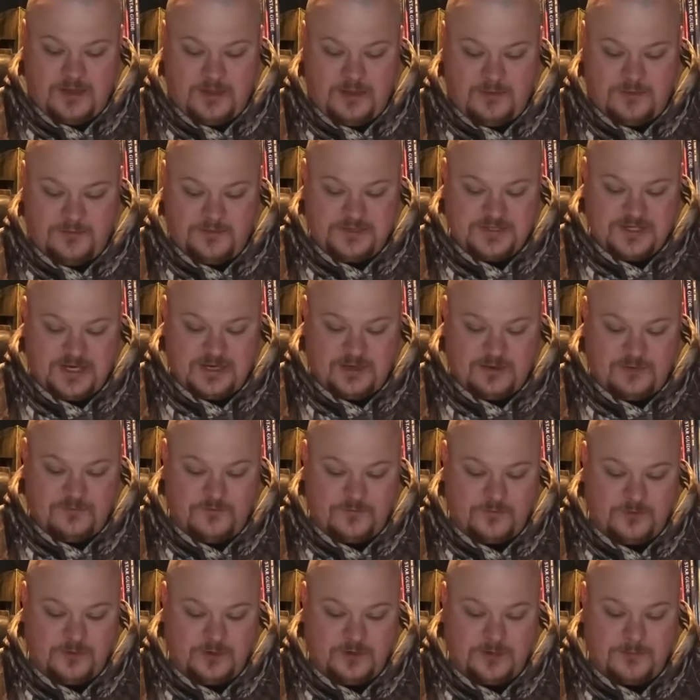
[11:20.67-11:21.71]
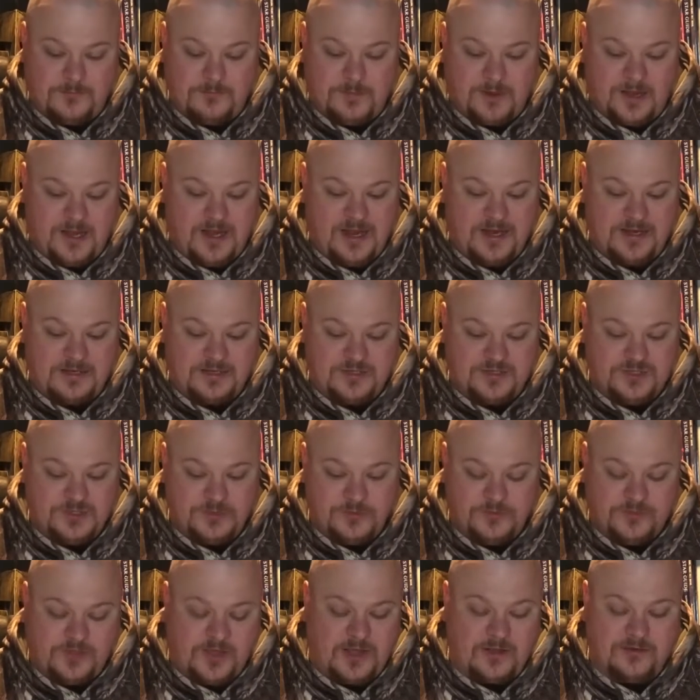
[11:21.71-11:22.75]
held the title for a combined
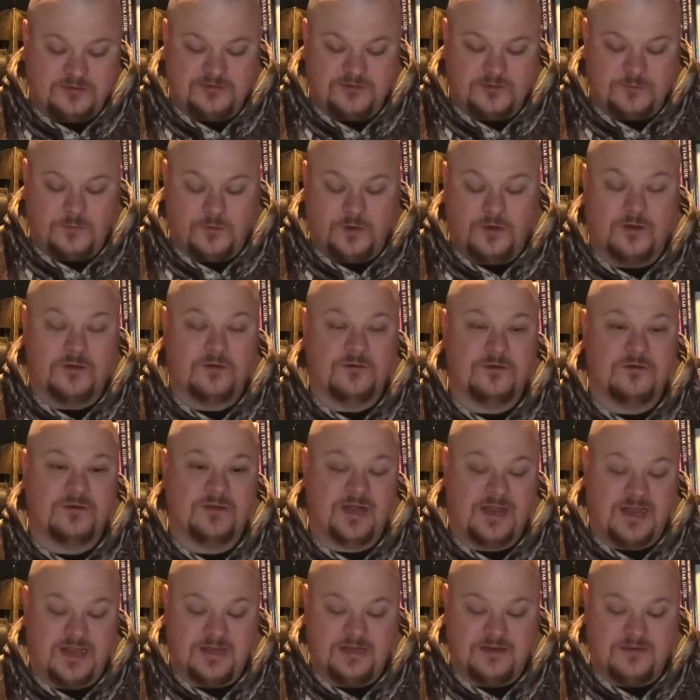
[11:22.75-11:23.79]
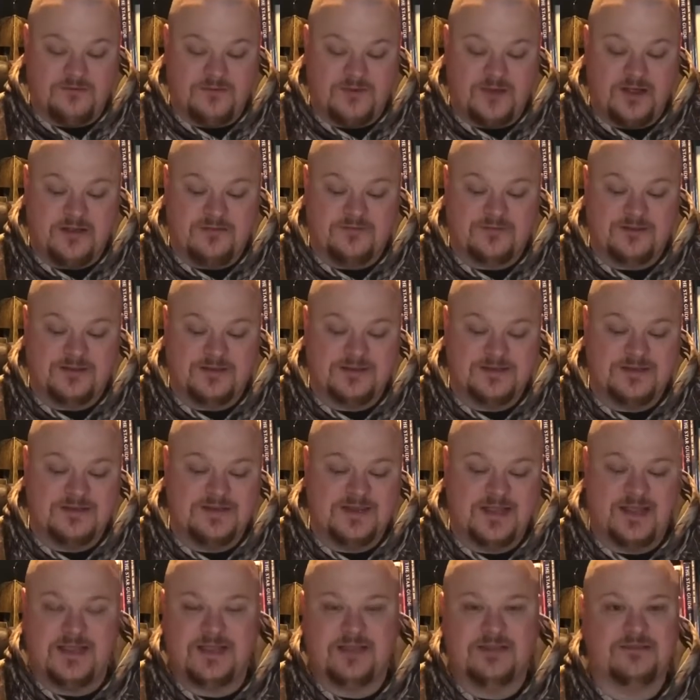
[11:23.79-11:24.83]
2,185
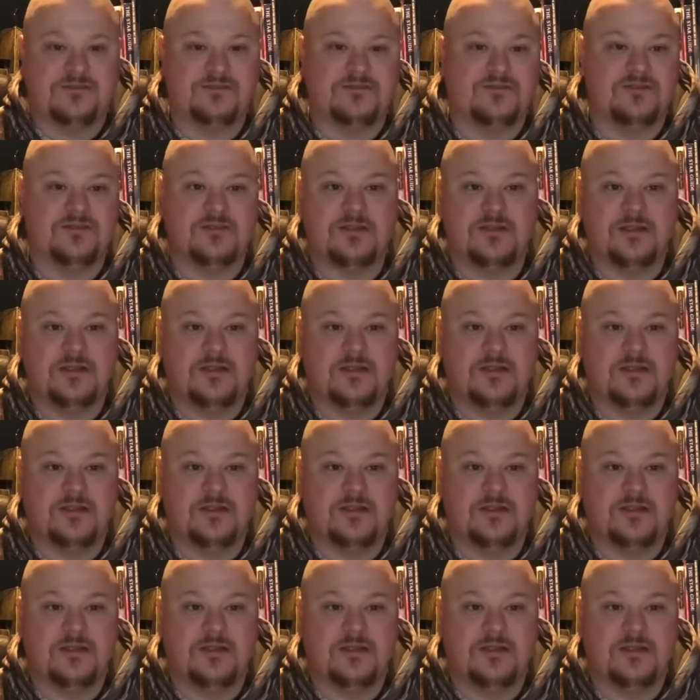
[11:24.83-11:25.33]
days.